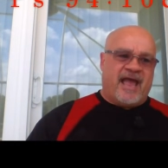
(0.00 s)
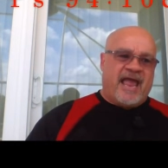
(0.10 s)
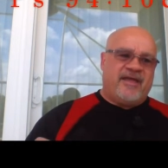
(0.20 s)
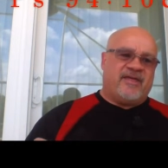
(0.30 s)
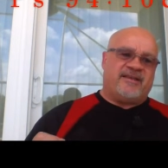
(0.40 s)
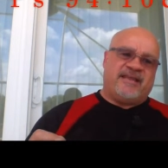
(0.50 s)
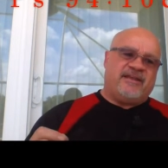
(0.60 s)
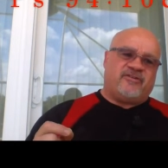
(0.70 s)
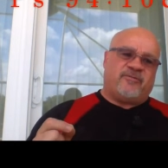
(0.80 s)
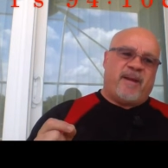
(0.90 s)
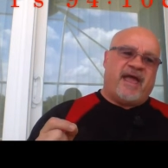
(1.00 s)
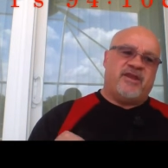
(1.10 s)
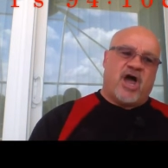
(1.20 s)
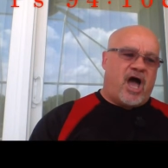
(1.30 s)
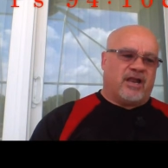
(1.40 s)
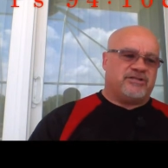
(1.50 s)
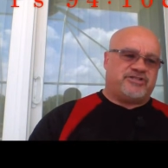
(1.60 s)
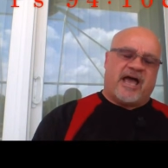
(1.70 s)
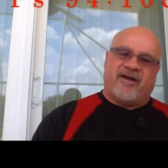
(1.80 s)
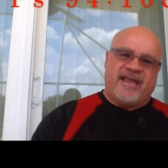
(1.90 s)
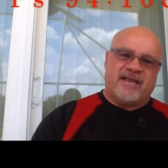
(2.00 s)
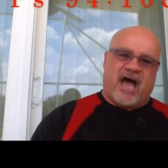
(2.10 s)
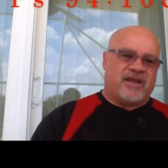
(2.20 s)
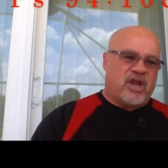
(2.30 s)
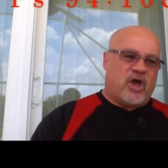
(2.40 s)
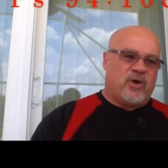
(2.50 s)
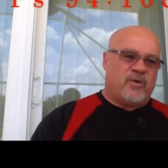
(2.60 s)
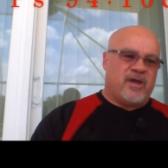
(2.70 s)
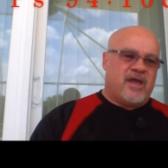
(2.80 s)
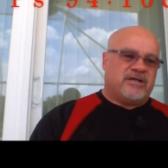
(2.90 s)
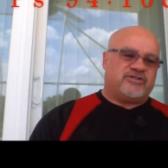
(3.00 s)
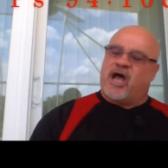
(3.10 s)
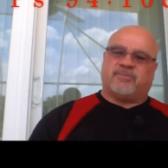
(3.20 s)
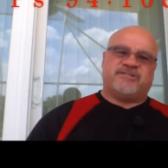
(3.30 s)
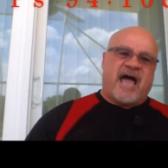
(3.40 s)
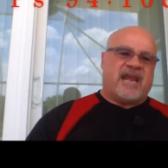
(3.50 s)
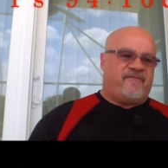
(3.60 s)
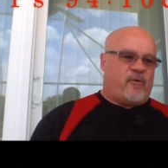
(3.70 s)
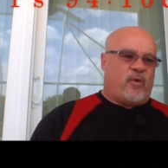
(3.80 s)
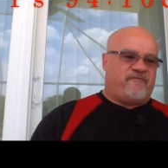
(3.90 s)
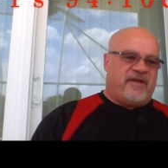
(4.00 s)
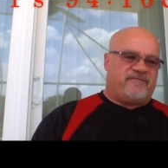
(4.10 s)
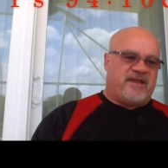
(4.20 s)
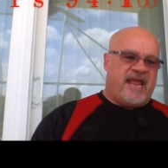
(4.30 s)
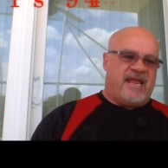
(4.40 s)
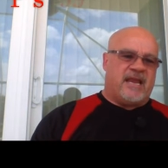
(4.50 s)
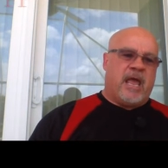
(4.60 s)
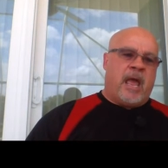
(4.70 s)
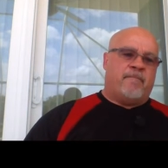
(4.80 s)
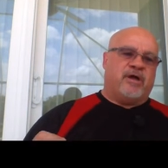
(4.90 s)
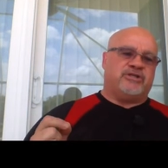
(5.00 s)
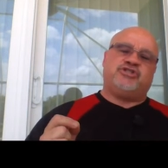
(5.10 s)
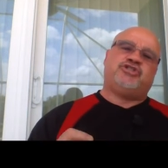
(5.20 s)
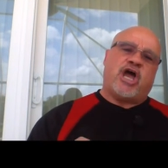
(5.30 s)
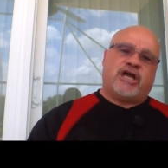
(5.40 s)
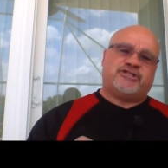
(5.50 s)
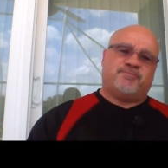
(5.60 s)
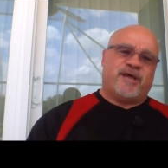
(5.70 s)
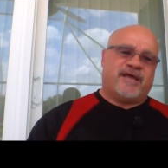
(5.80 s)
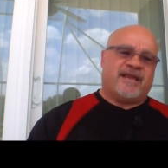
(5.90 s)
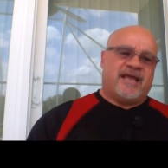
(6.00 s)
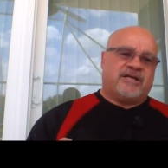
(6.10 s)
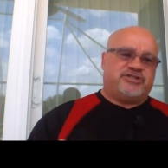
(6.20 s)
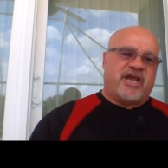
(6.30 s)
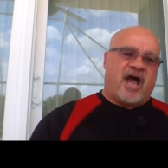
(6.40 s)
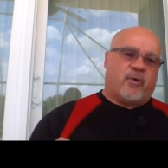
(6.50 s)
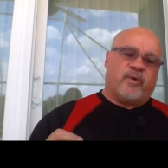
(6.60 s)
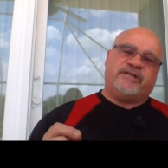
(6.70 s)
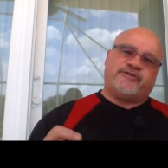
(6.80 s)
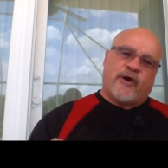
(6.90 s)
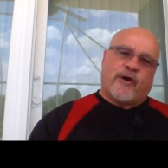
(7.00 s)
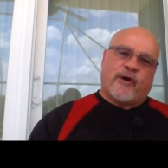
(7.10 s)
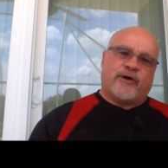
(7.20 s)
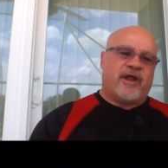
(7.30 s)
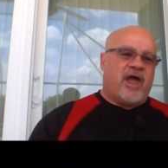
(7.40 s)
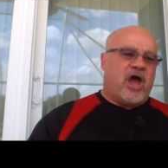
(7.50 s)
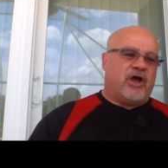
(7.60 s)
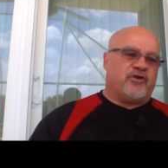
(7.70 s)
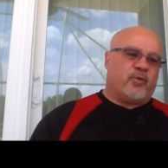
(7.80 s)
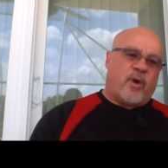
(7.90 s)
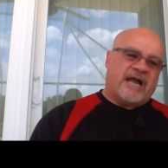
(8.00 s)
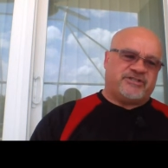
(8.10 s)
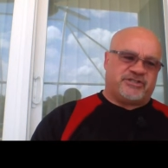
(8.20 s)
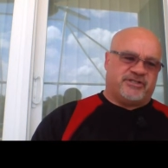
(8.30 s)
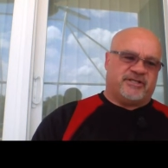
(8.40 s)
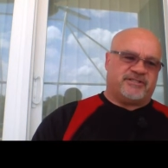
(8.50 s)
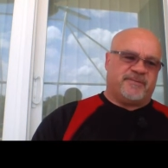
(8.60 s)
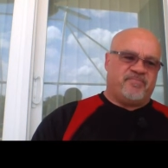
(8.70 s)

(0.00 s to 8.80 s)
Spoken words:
He that teacheth man knowledge, shall he not know?" Psalms 94:15. "But judgment shall return unto righteousness,